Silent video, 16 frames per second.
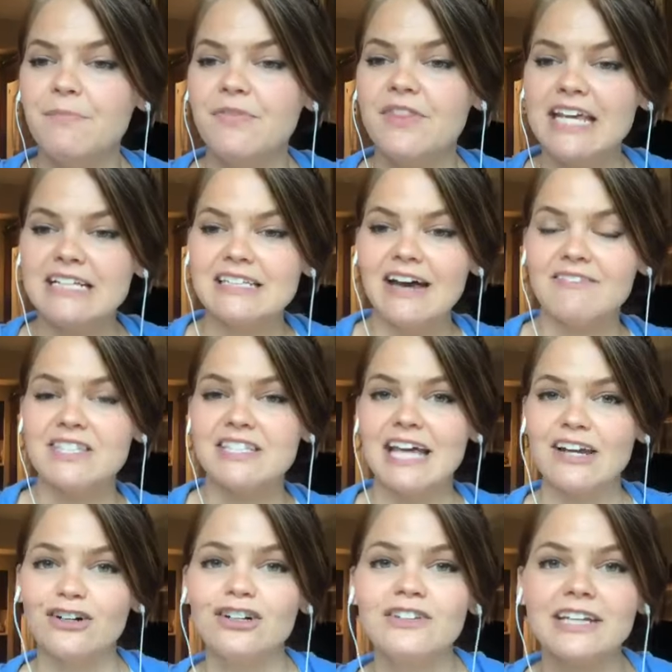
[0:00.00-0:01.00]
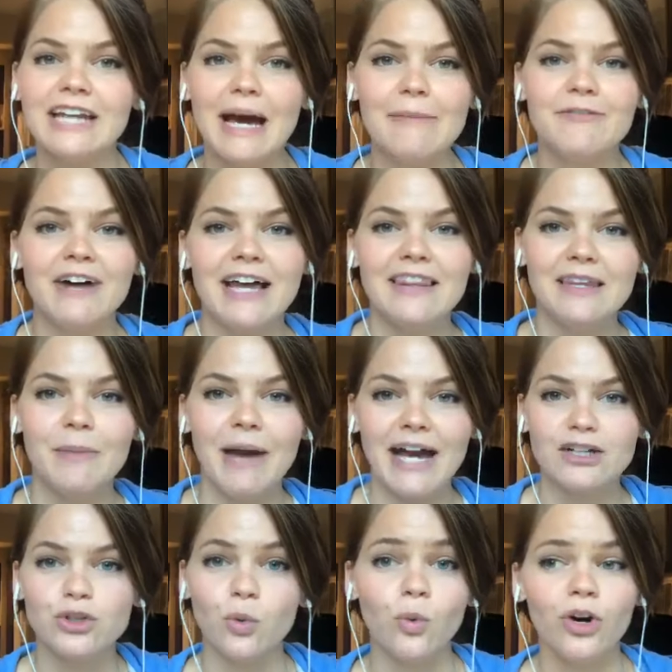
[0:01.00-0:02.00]
things have settled and I'm finally
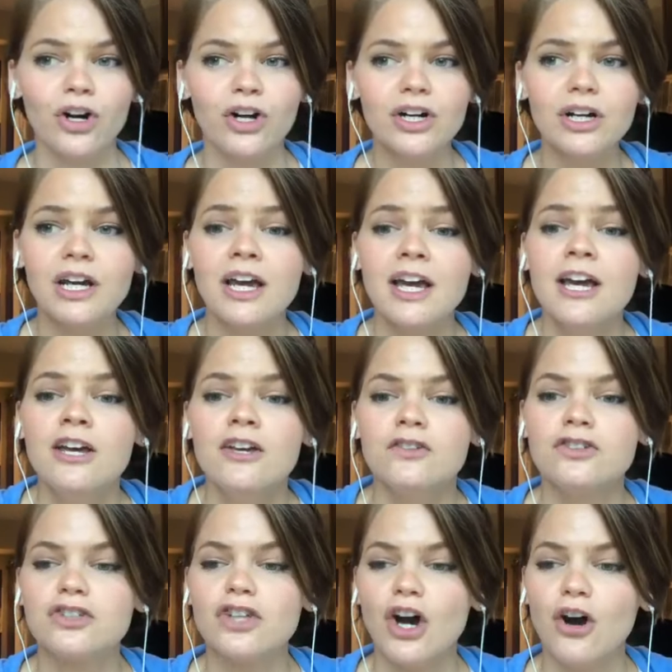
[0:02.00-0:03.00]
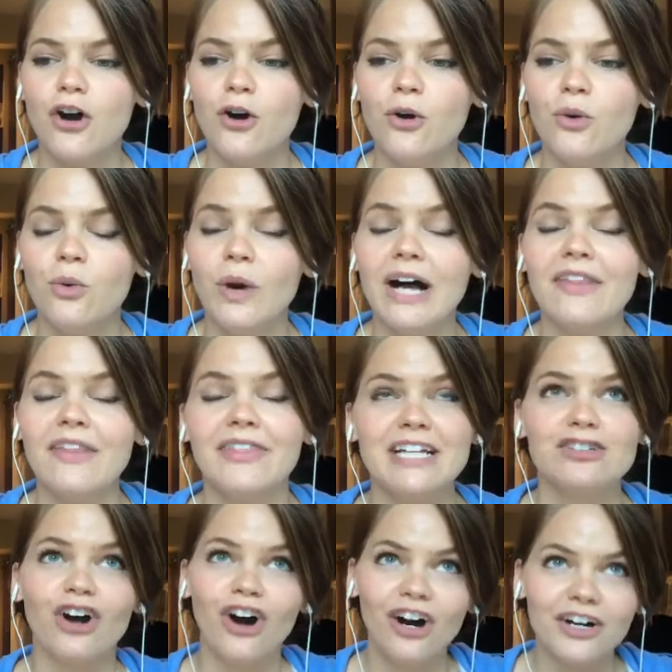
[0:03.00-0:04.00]
back to work. So,
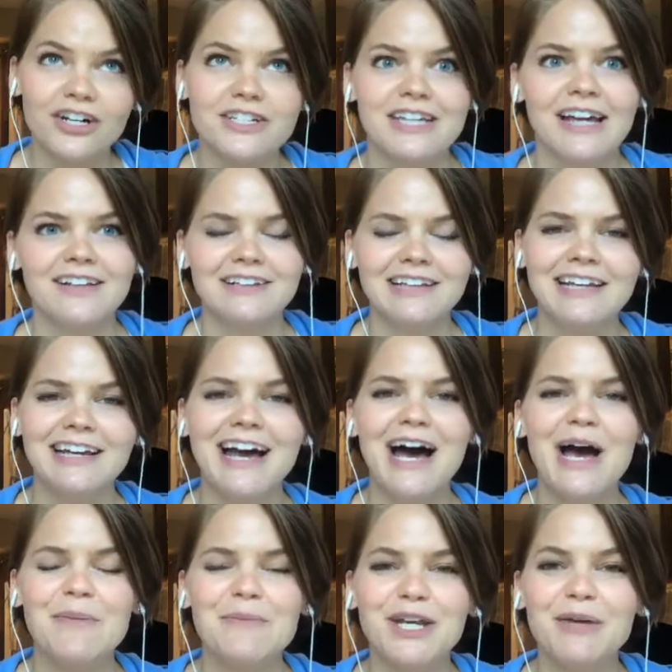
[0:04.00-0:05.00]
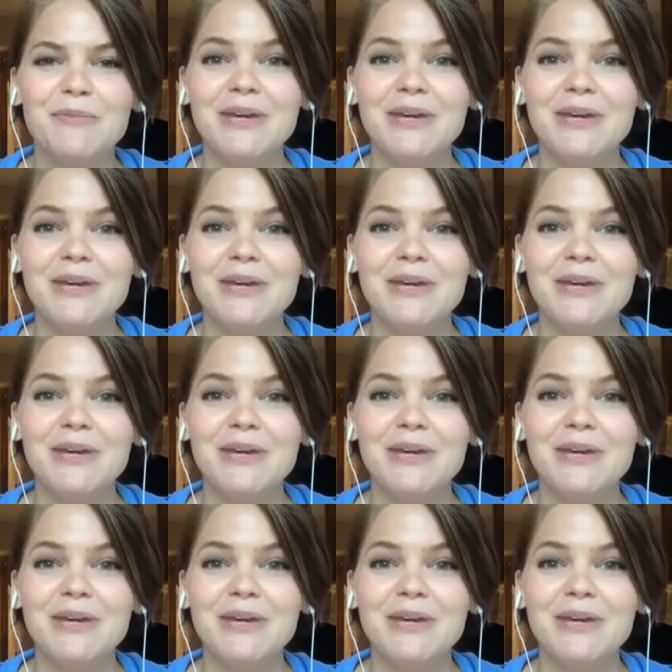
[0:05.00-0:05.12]
things are settling. I'm going to